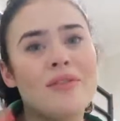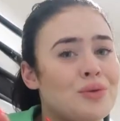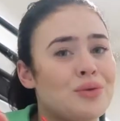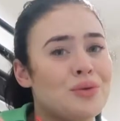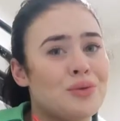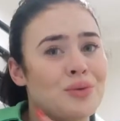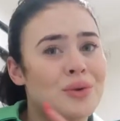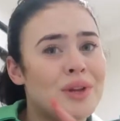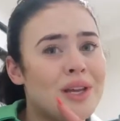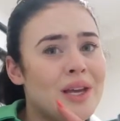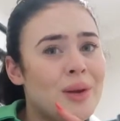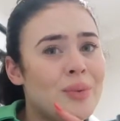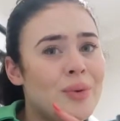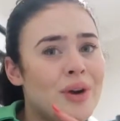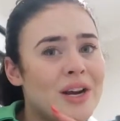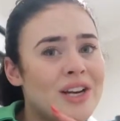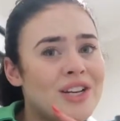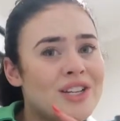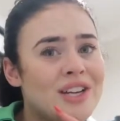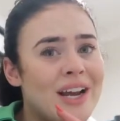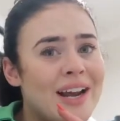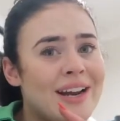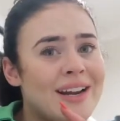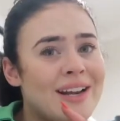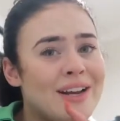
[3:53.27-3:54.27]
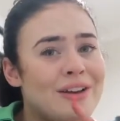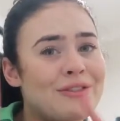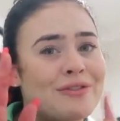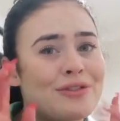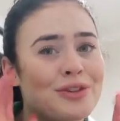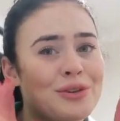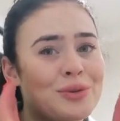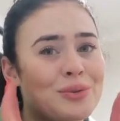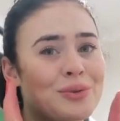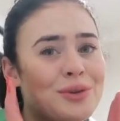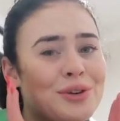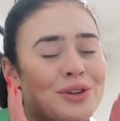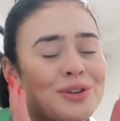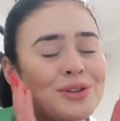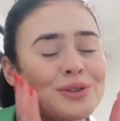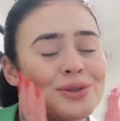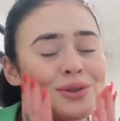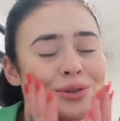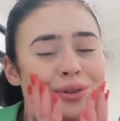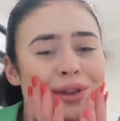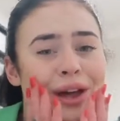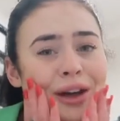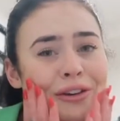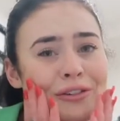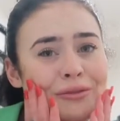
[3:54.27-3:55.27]
I would really appreciate it if you would
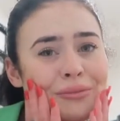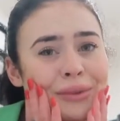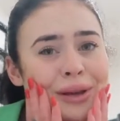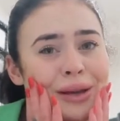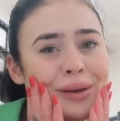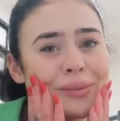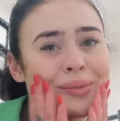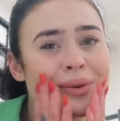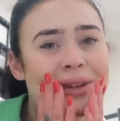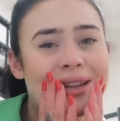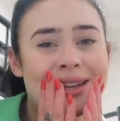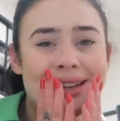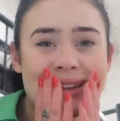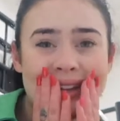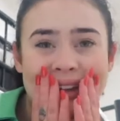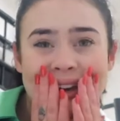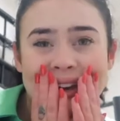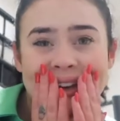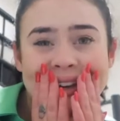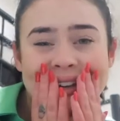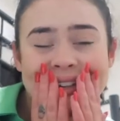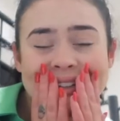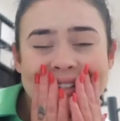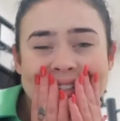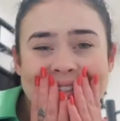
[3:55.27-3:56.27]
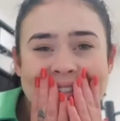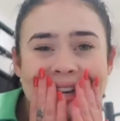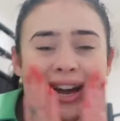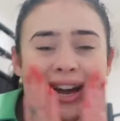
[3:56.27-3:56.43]
do that for me, please.